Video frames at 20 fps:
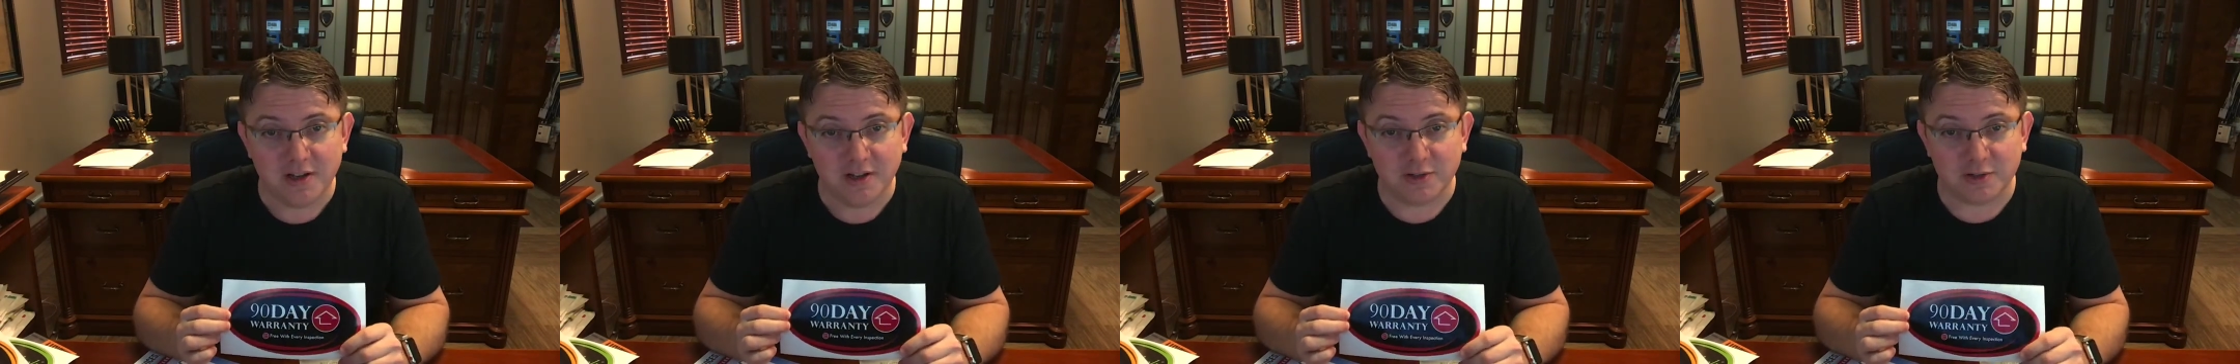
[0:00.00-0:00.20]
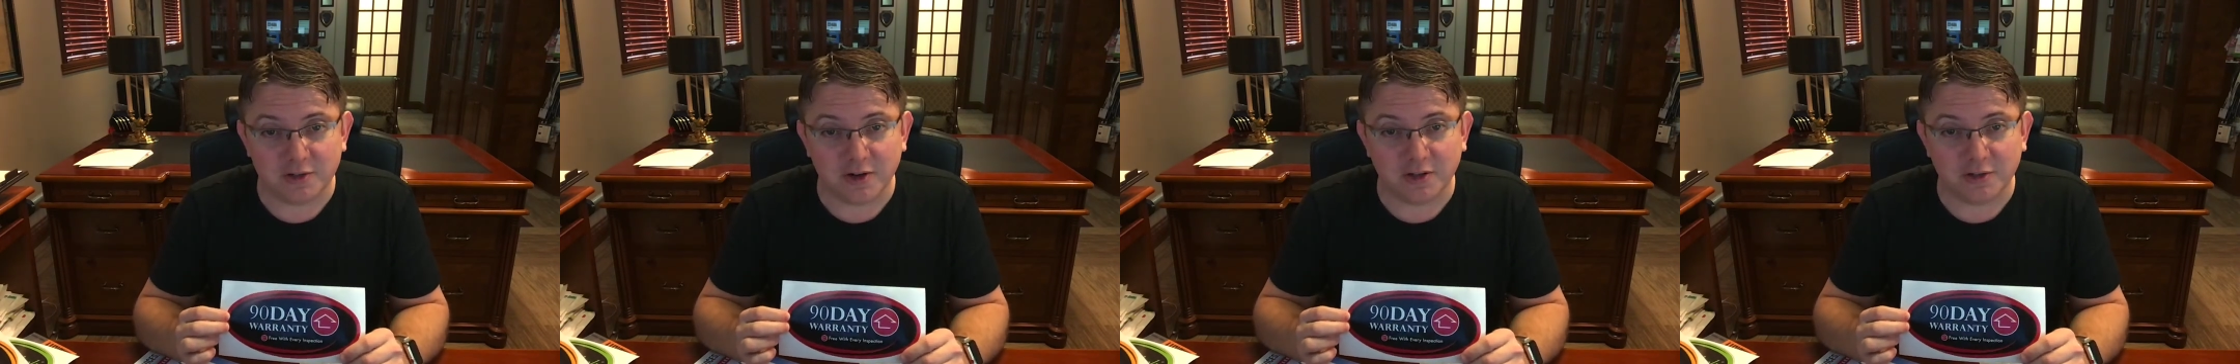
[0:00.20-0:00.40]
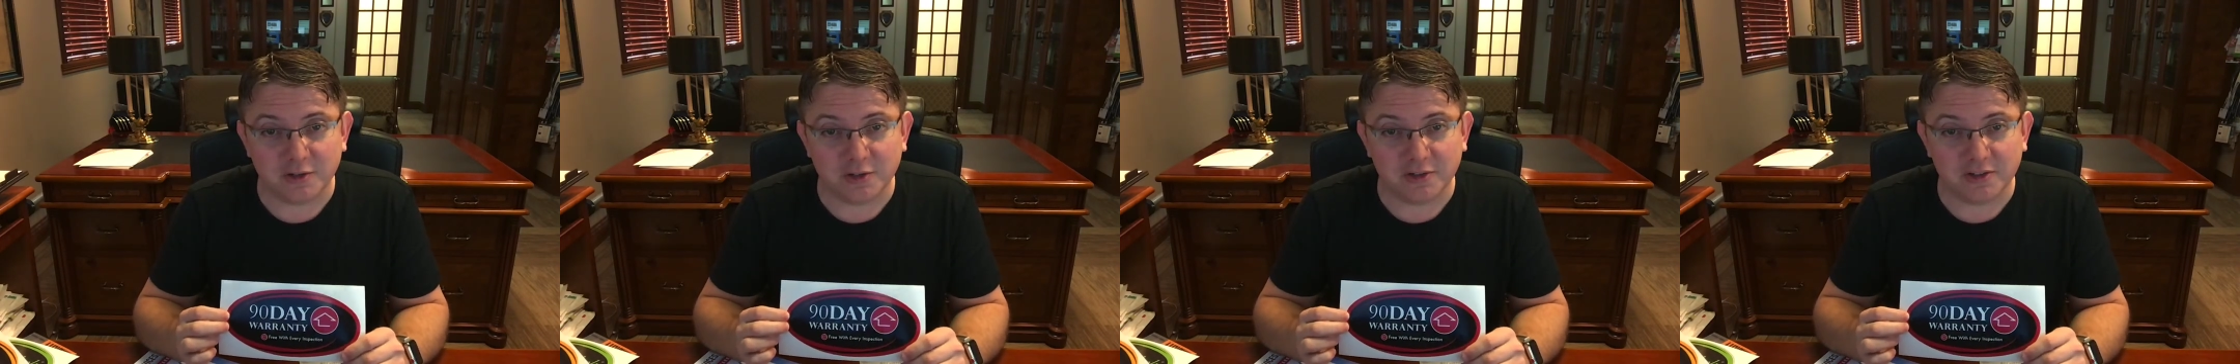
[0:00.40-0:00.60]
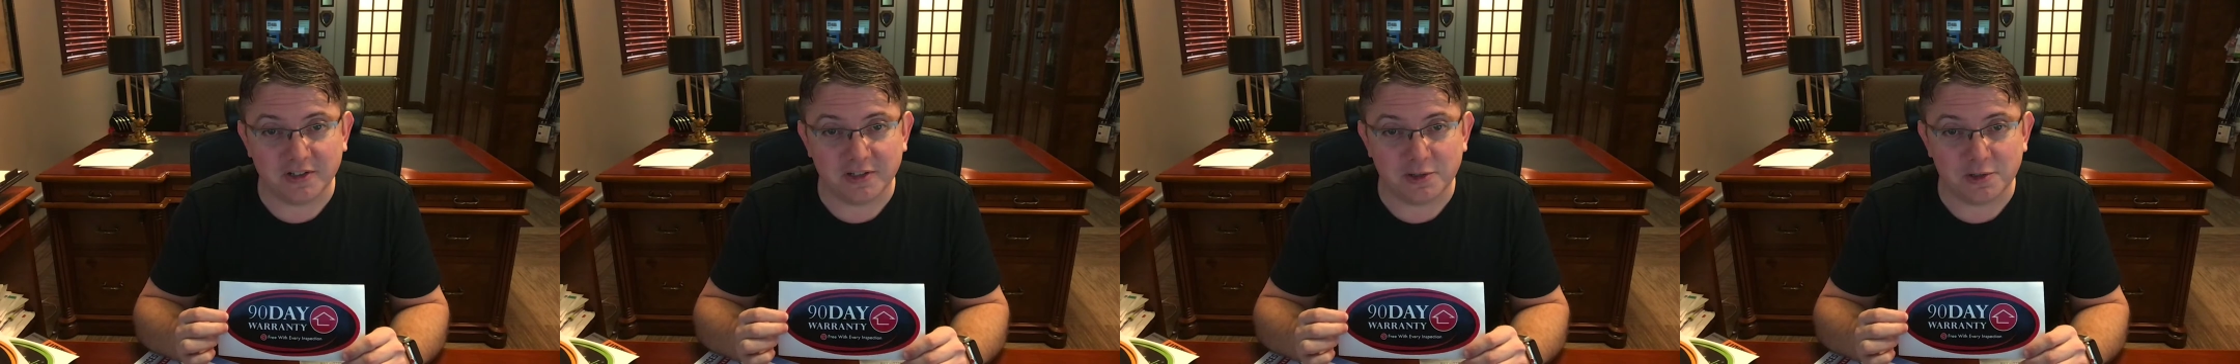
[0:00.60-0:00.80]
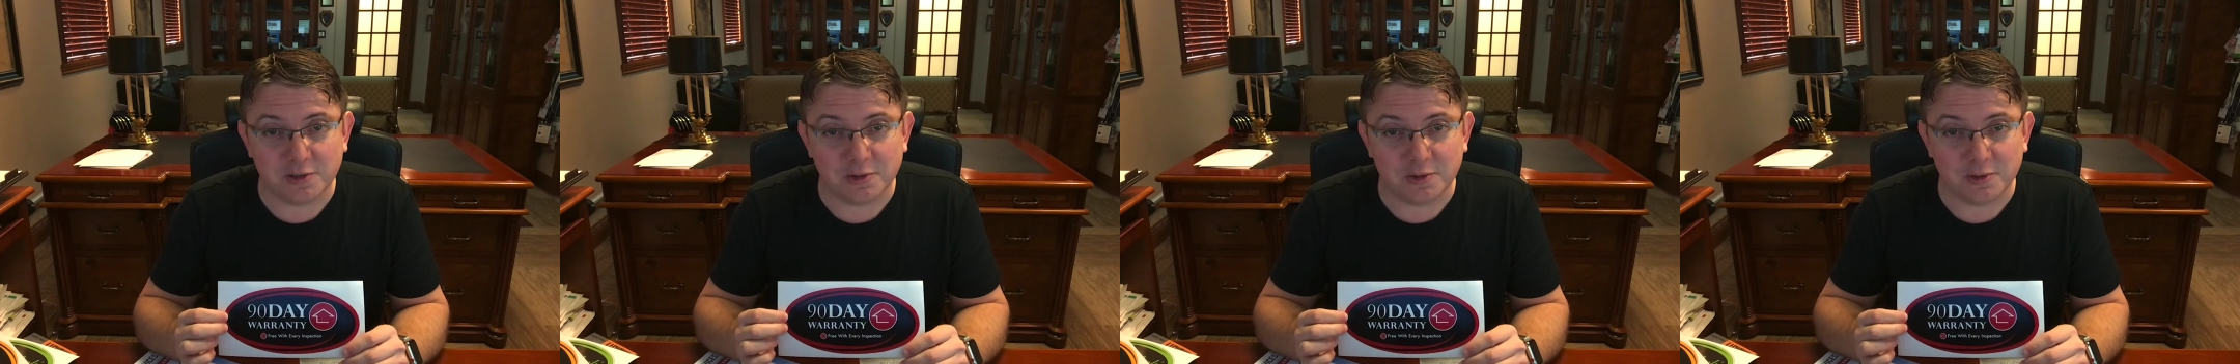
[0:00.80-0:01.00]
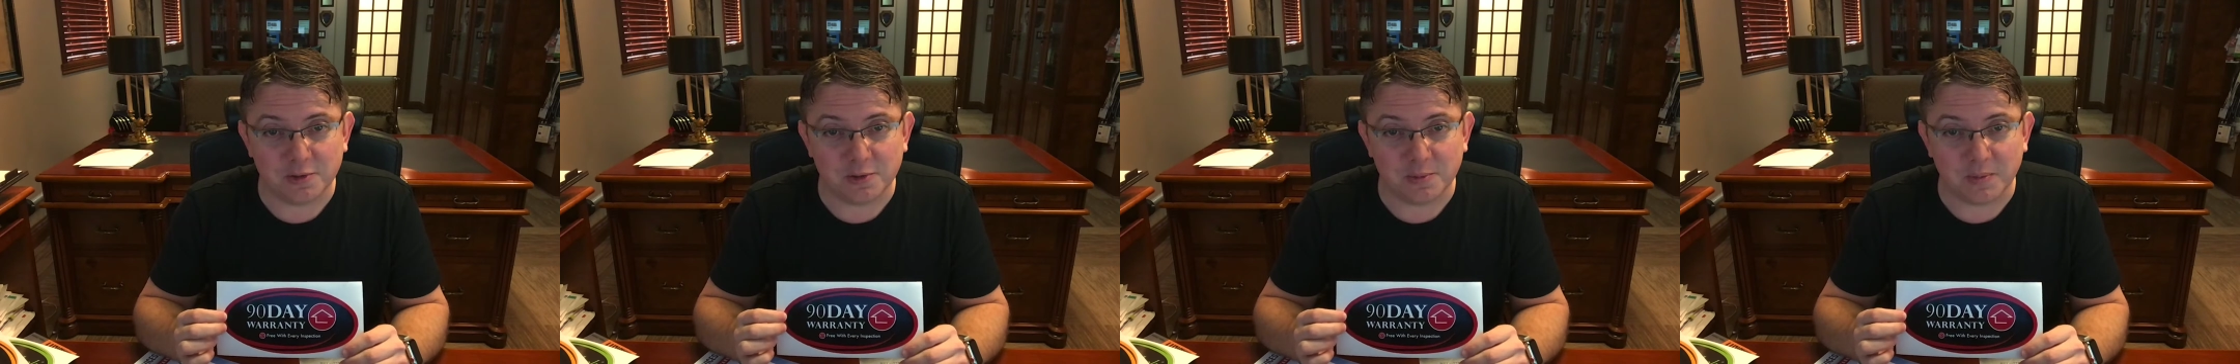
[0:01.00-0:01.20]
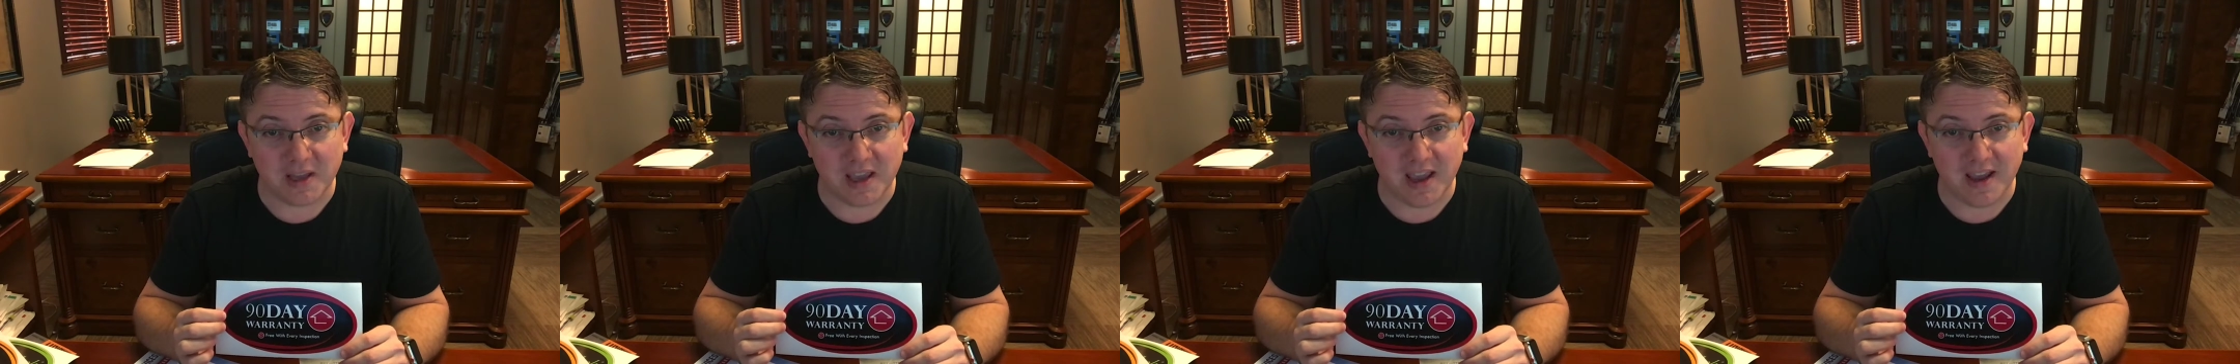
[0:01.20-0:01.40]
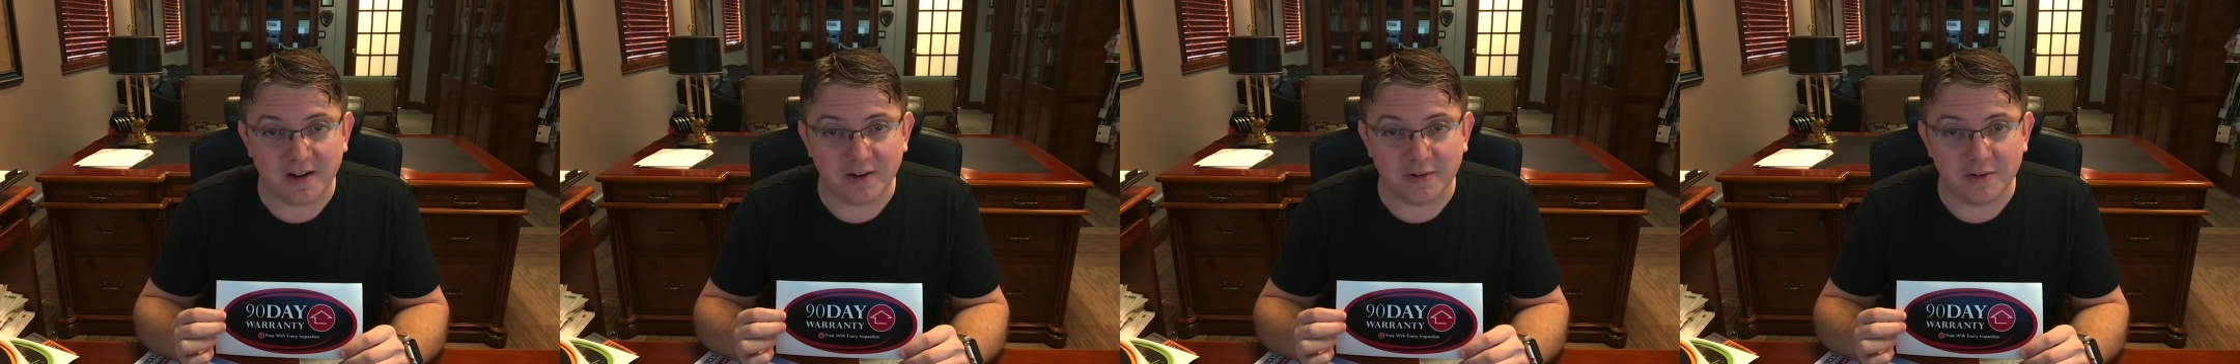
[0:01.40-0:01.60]
structural issues,
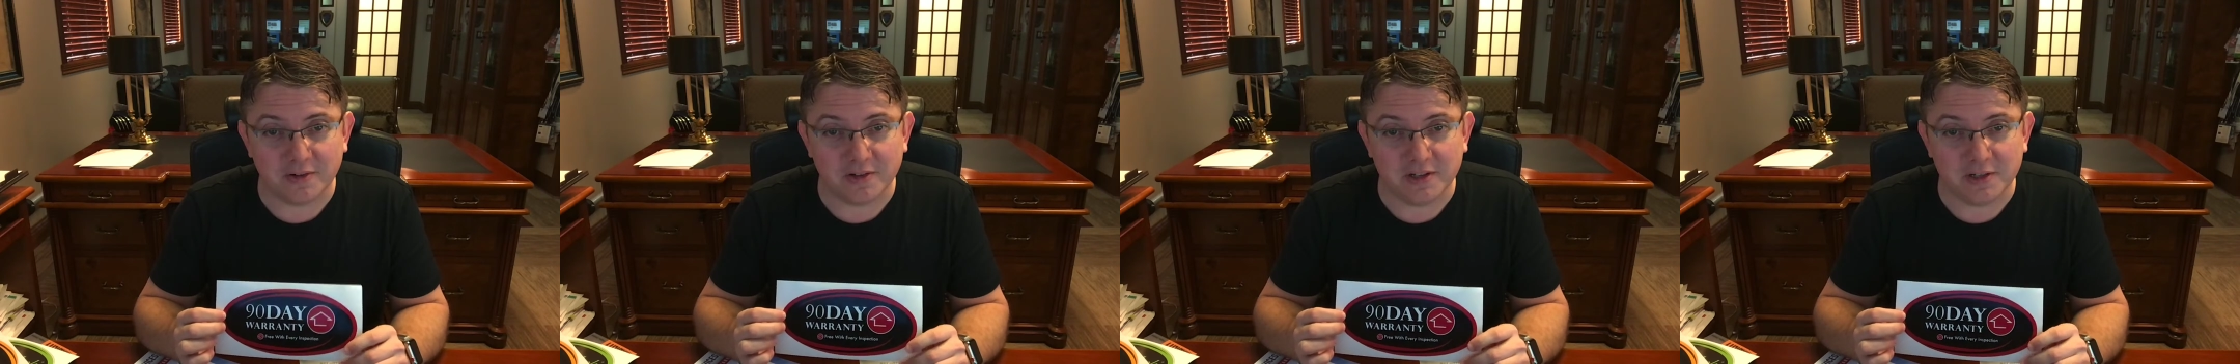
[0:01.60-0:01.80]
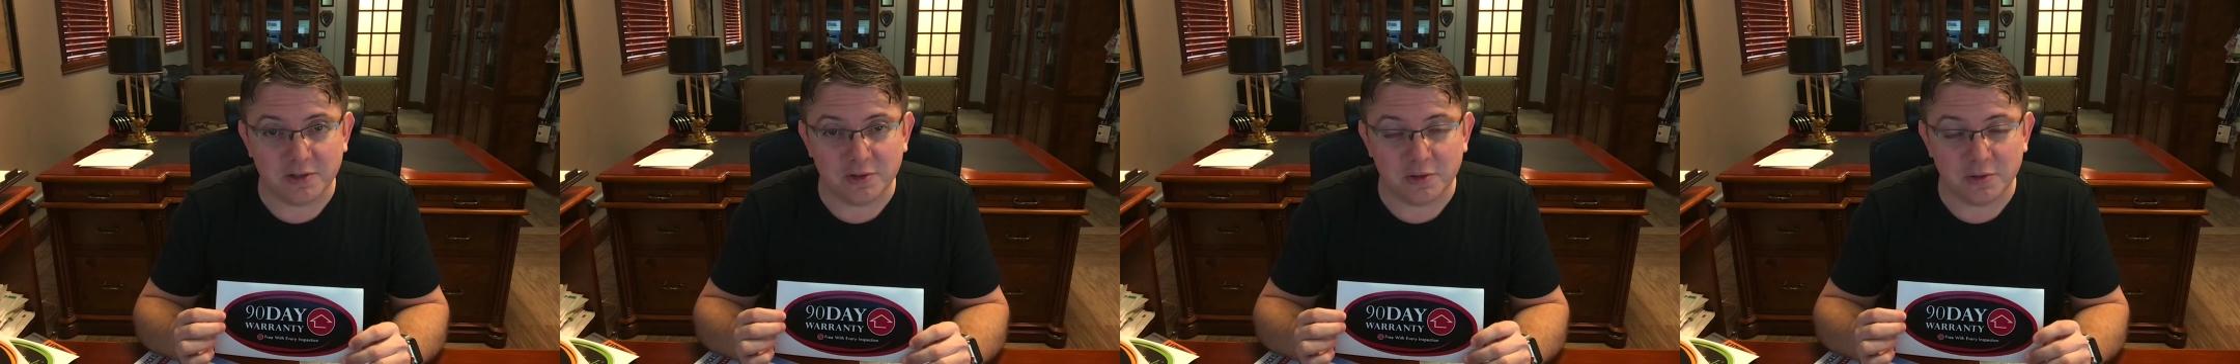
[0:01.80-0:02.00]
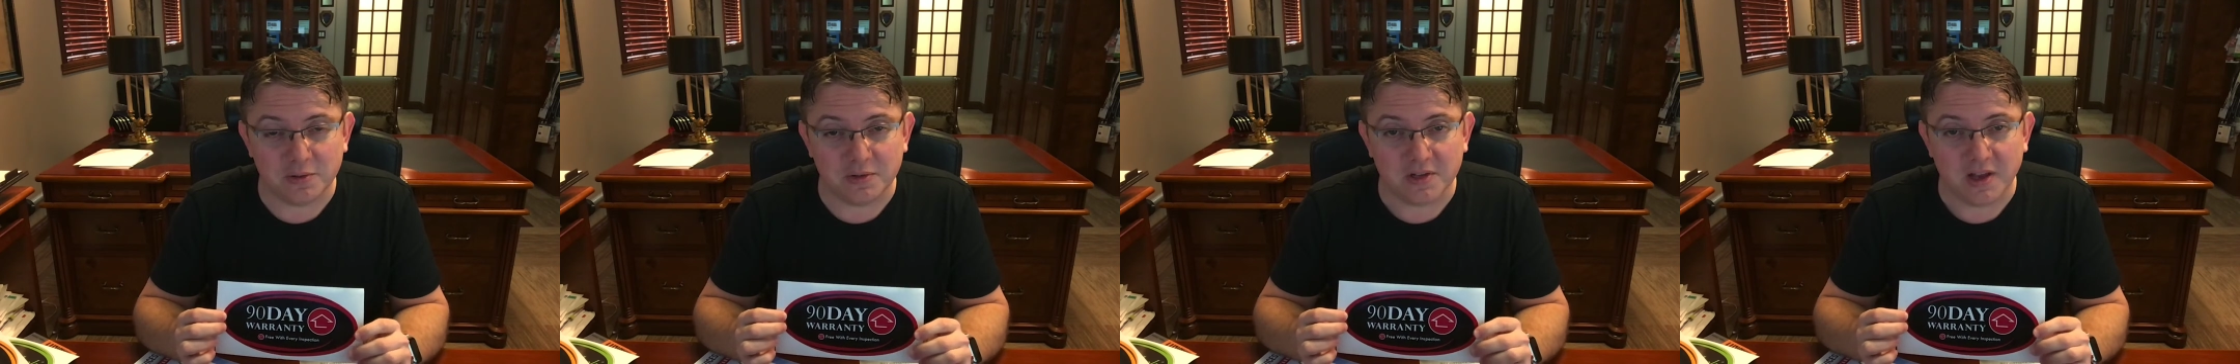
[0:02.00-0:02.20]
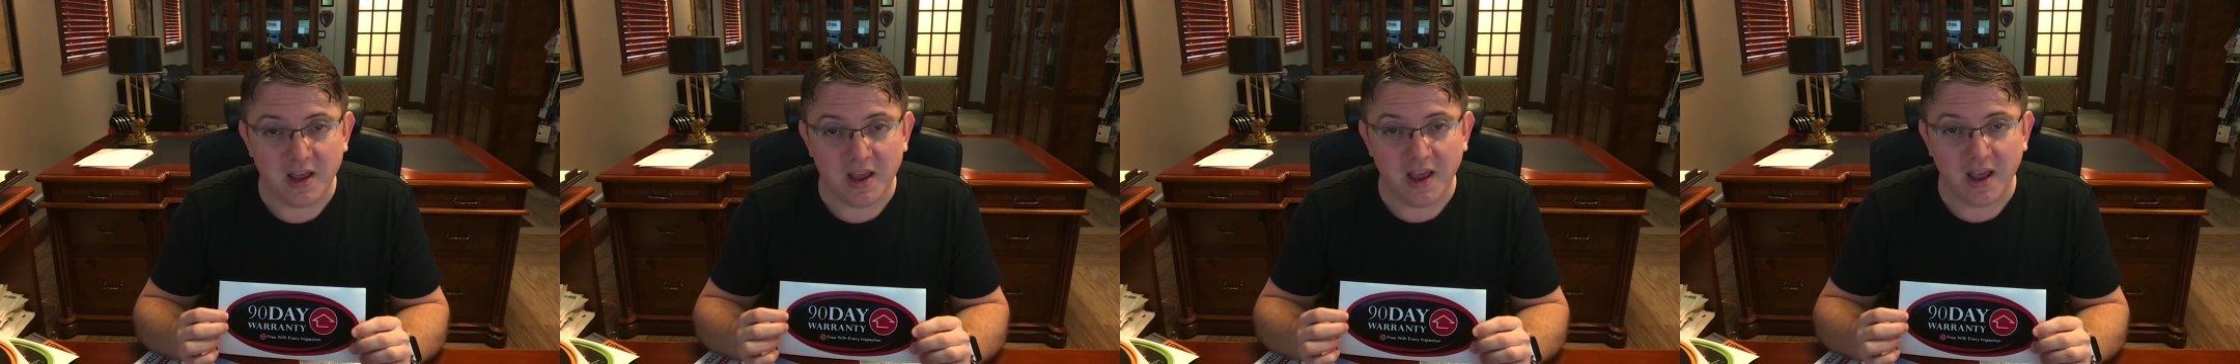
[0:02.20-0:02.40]
mechanical issues